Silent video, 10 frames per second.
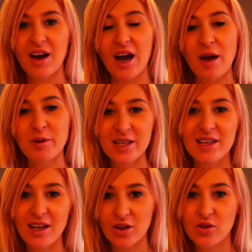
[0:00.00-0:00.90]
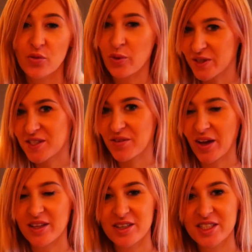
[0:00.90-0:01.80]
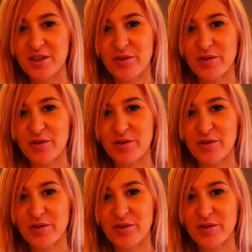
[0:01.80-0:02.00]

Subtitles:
I'm getting a lot of positive energy